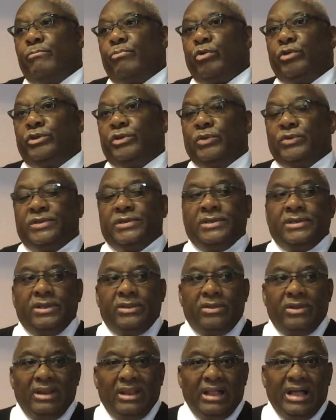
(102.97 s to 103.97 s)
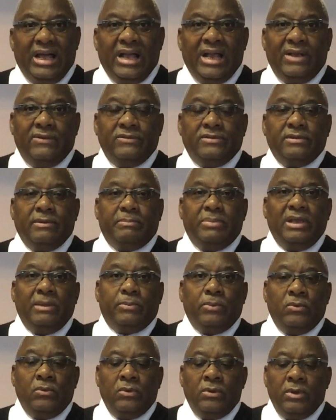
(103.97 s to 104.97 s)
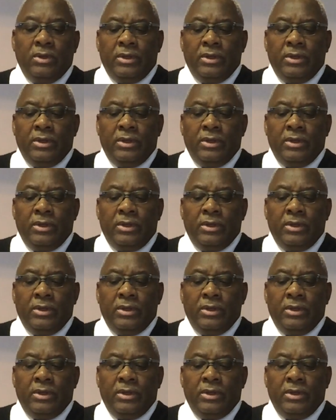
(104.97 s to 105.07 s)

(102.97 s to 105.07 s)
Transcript: produces in the lives of people,